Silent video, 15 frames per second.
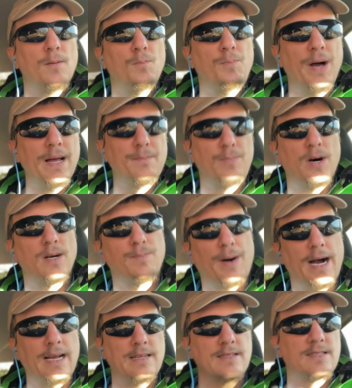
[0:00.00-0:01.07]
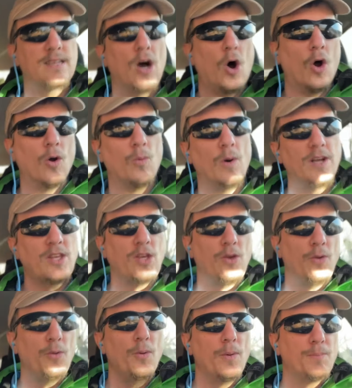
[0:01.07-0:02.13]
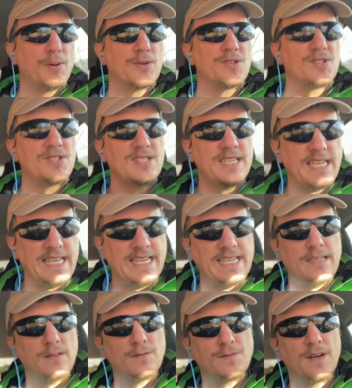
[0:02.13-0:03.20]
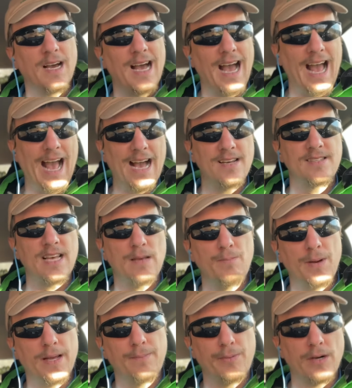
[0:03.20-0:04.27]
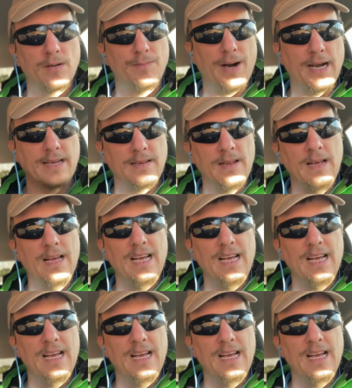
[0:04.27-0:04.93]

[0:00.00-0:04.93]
bed bug bites or what you perceive as a bed bug bite.